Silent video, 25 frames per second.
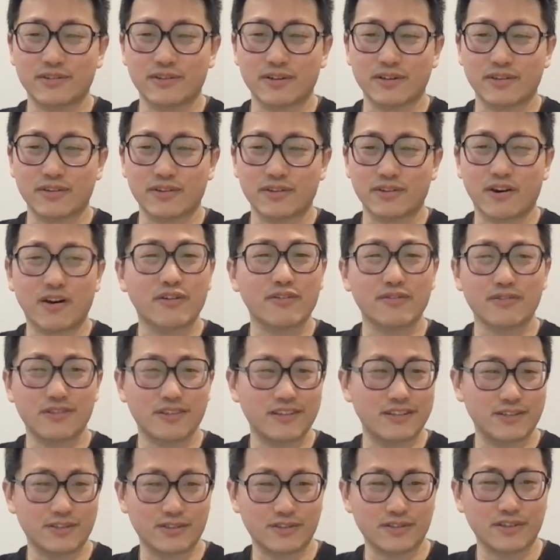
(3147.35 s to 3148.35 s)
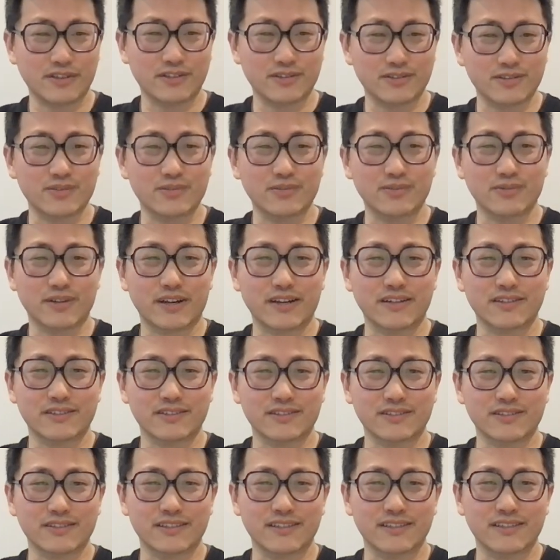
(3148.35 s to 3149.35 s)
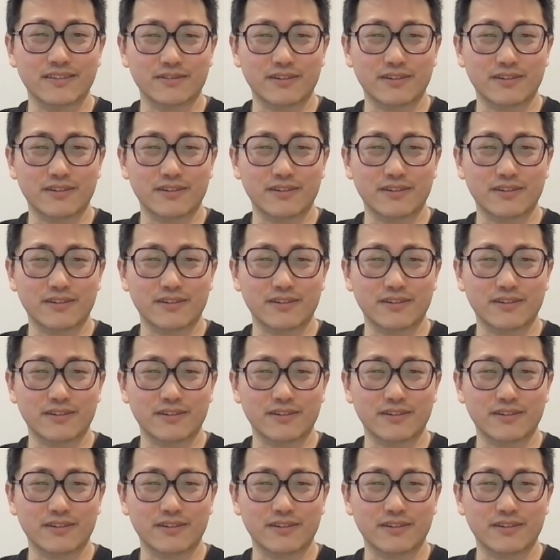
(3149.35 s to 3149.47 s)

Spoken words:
okay, there are things you can do actually,